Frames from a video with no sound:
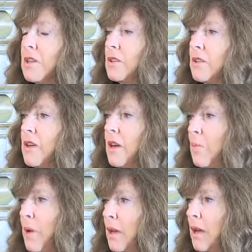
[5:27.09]
So now
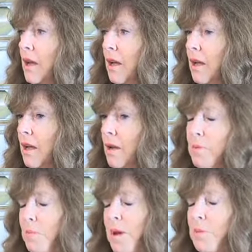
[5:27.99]
Bank
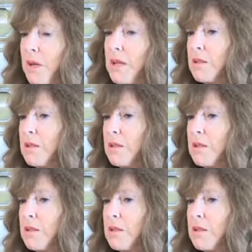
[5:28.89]
B.